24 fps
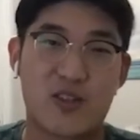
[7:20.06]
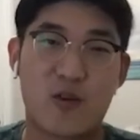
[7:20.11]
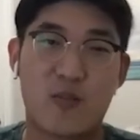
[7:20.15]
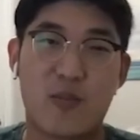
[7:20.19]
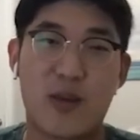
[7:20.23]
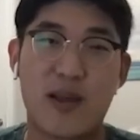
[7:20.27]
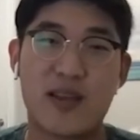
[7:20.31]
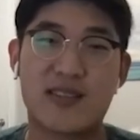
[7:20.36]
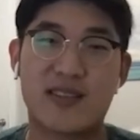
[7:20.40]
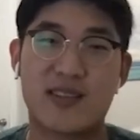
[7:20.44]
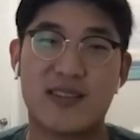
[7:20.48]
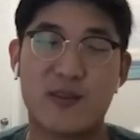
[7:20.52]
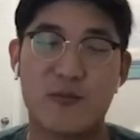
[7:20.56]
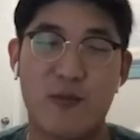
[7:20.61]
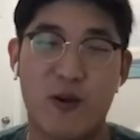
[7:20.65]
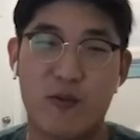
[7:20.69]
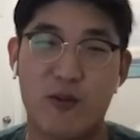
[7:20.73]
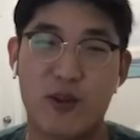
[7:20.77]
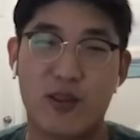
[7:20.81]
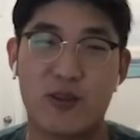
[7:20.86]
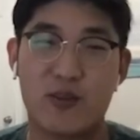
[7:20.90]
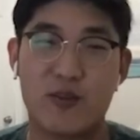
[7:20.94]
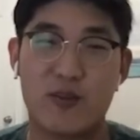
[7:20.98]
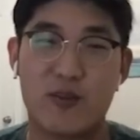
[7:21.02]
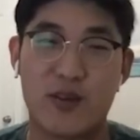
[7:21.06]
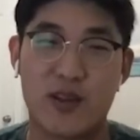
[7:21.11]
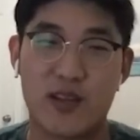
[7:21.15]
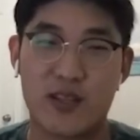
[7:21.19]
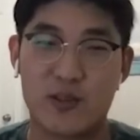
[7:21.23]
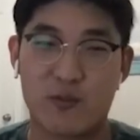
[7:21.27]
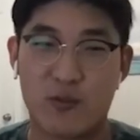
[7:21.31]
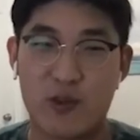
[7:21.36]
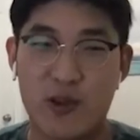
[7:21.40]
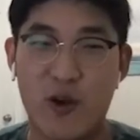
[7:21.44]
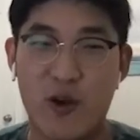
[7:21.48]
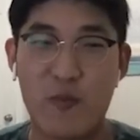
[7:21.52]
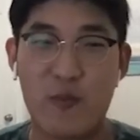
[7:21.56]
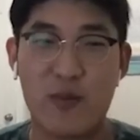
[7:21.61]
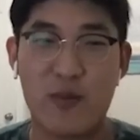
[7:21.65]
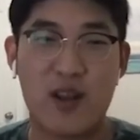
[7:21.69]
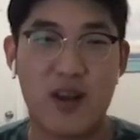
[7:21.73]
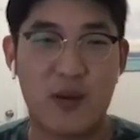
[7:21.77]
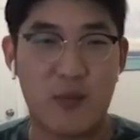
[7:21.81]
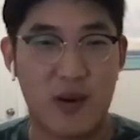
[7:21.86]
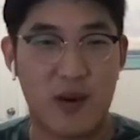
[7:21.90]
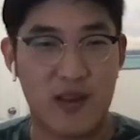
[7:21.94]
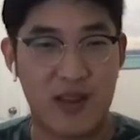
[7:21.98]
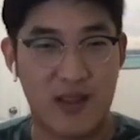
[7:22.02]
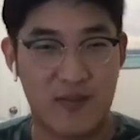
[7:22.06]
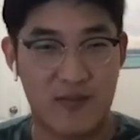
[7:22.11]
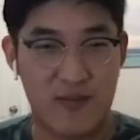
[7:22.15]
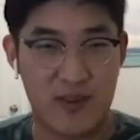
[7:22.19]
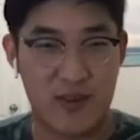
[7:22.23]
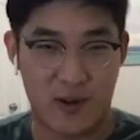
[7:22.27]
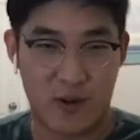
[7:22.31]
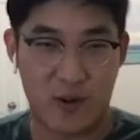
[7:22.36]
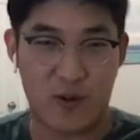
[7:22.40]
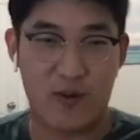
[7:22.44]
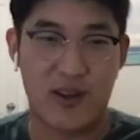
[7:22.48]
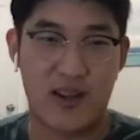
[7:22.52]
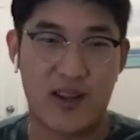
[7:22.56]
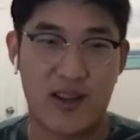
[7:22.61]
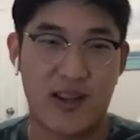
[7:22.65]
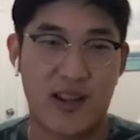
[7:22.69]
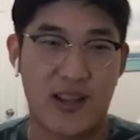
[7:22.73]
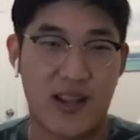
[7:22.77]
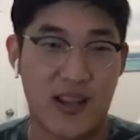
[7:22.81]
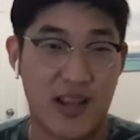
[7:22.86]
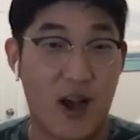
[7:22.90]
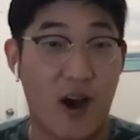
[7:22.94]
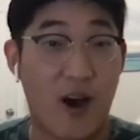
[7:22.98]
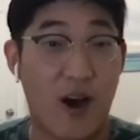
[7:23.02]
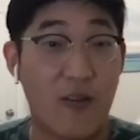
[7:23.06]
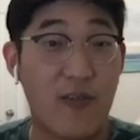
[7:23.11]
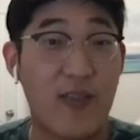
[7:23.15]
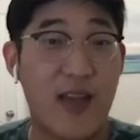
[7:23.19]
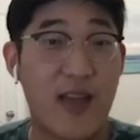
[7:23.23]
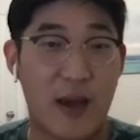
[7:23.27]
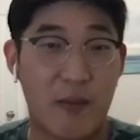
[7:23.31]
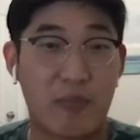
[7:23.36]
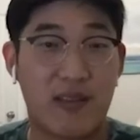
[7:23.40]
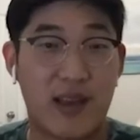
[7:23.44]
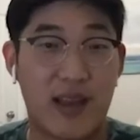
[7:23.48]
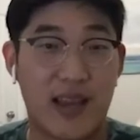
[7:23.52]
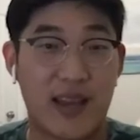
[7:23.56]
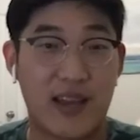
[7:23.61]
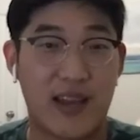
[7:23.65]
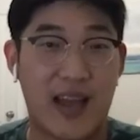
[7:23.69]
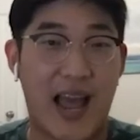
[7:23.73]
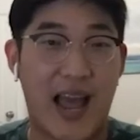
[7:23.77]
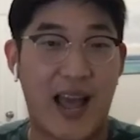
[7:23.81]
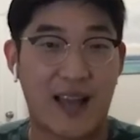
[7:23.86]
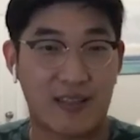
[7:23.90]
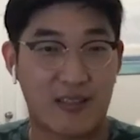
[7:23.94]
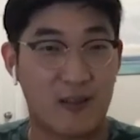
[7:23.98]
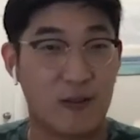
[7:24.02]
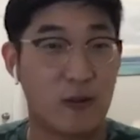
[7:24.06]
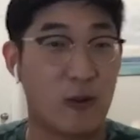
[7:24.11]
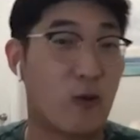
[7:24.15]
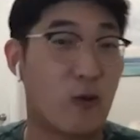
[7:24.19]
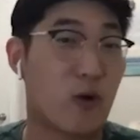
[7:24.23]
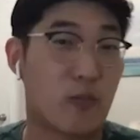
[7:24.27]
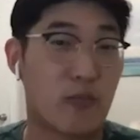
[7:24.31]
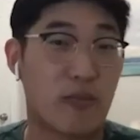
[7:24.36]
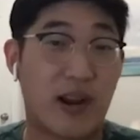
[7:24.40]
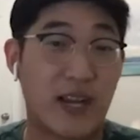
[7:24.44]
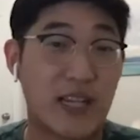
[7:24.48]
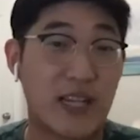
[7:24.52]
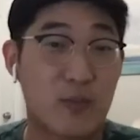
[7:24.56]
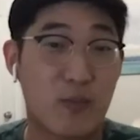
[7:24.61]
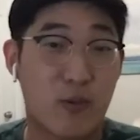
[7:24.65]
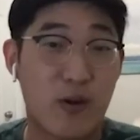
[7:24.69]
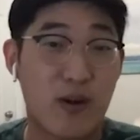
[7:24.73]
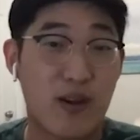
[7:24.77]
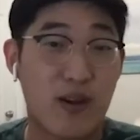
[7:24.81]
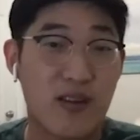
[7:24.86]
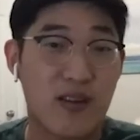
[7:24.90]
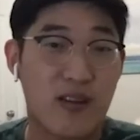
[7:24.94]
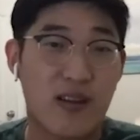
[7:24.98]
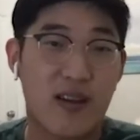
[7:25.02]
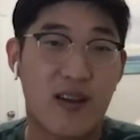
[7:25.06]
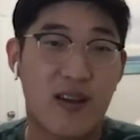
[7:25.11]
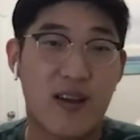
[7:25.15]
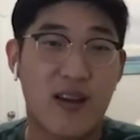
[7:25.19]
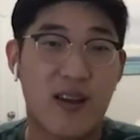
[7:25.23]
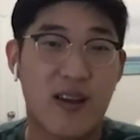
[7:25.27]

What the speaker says: And so basically what we do is we open up inventory on the plane at the lower price point,